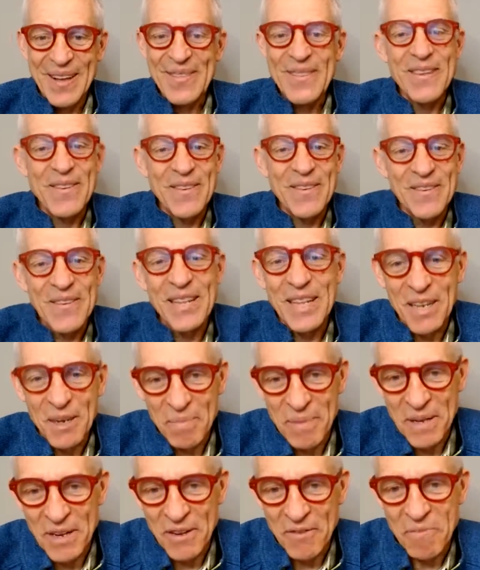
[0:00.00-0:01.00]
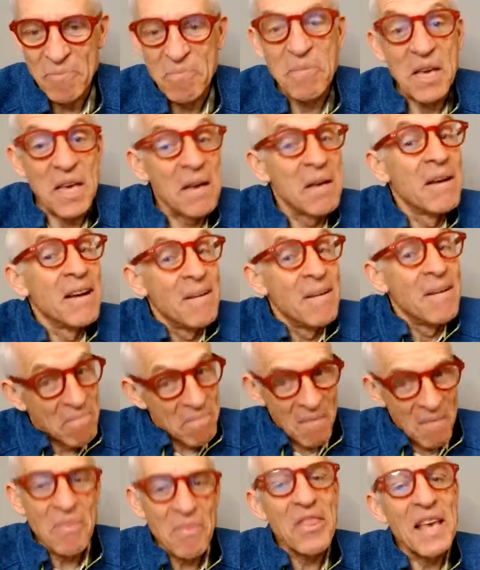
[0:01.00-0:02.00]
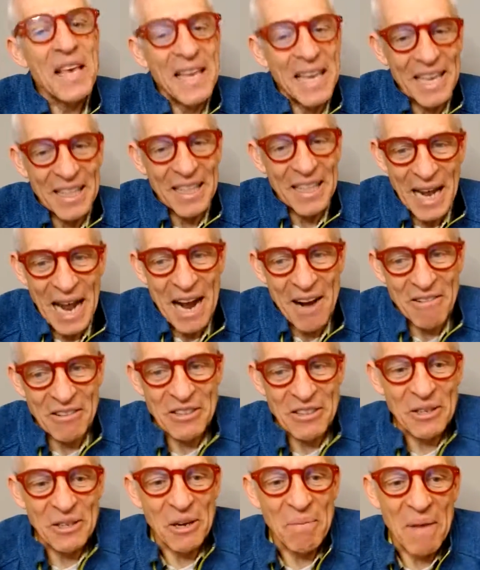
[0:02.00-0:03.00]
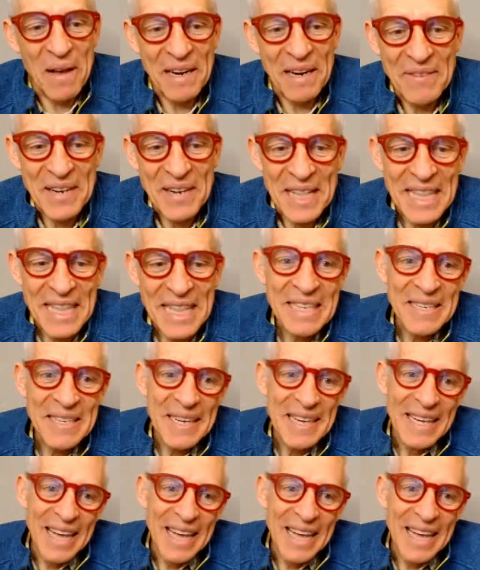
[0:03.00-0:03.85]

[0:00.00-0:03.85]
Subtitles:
this is a little bit of me thinking that Aristotle might have done this,